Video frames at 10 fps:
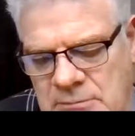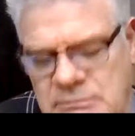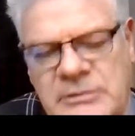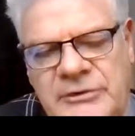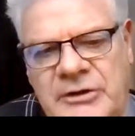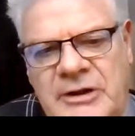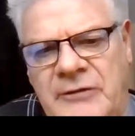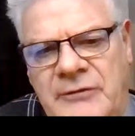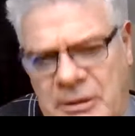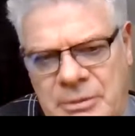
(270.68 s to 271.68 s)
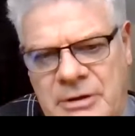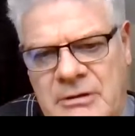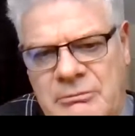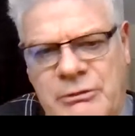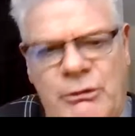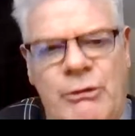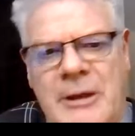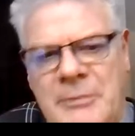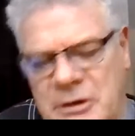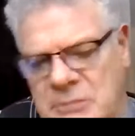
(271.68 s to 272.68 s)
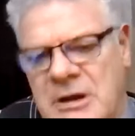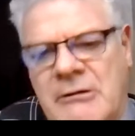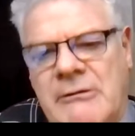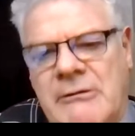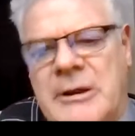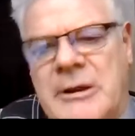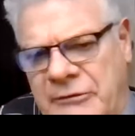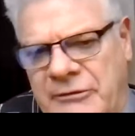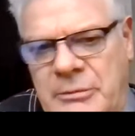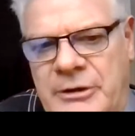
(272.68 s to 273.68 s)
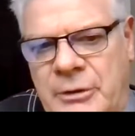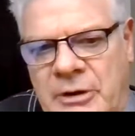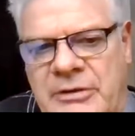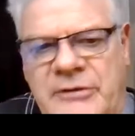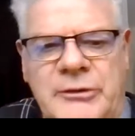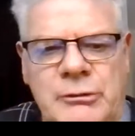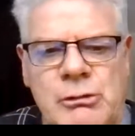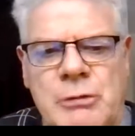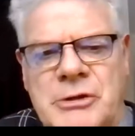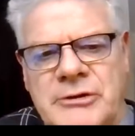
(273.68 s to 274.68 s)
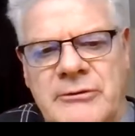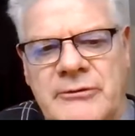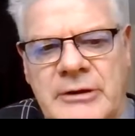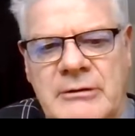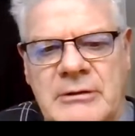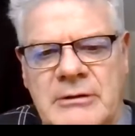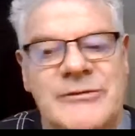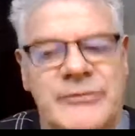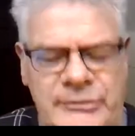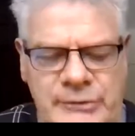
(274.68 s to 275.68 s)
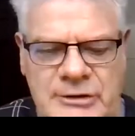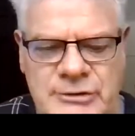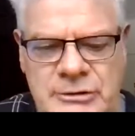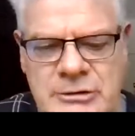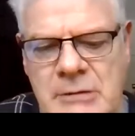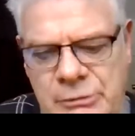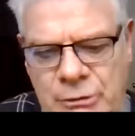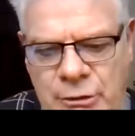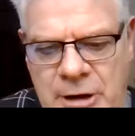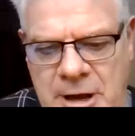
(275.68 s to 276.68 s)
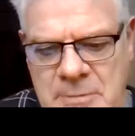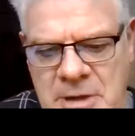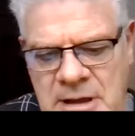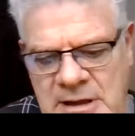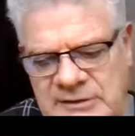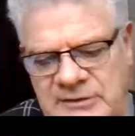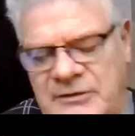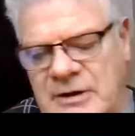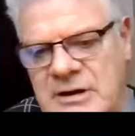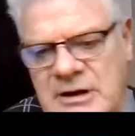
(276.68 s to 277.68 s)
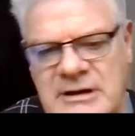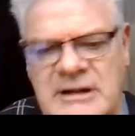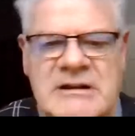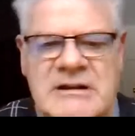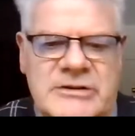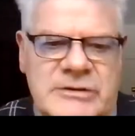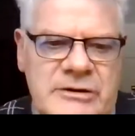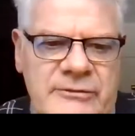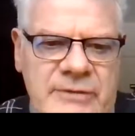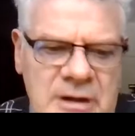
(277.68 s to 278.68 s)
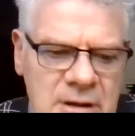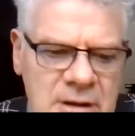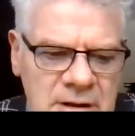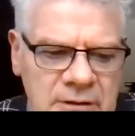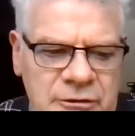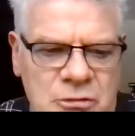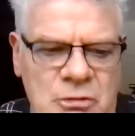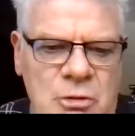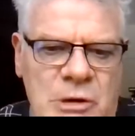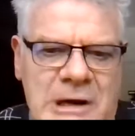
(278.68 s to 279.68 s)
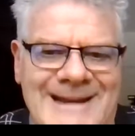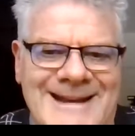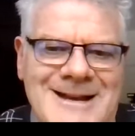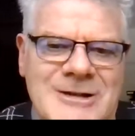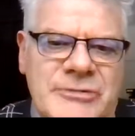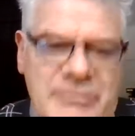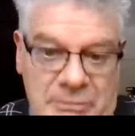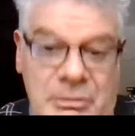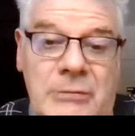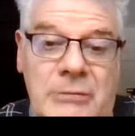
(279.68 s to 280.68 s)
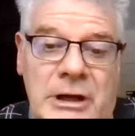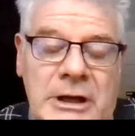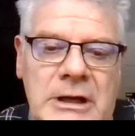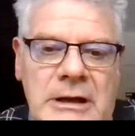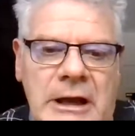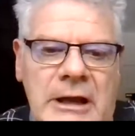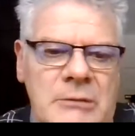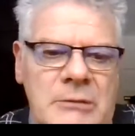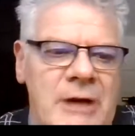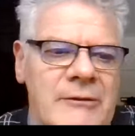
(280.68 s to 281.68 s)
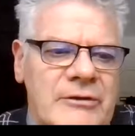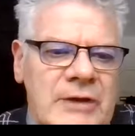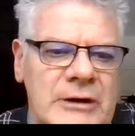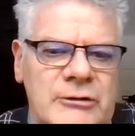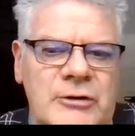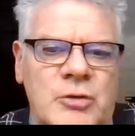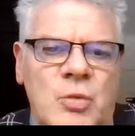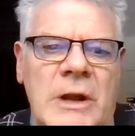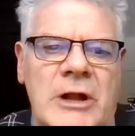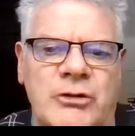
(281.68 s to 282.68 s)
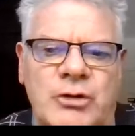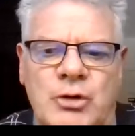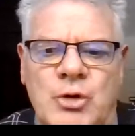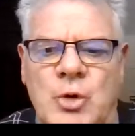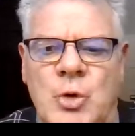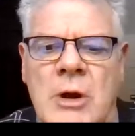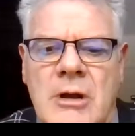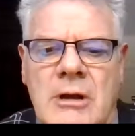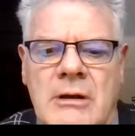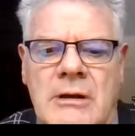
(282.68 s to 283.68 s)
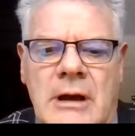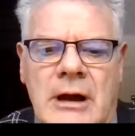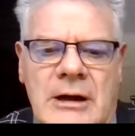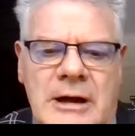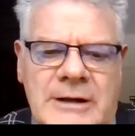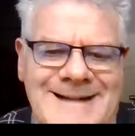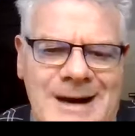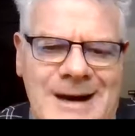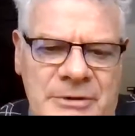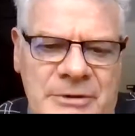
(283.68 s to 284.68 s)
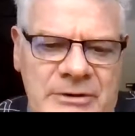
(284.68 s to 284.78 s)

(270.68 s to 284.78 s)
ZVIP program that you may already be familiar with, the Zero Emission Vehicle Infrastructure Program. It's a funding initiative to engage the public and private sector as well to adopt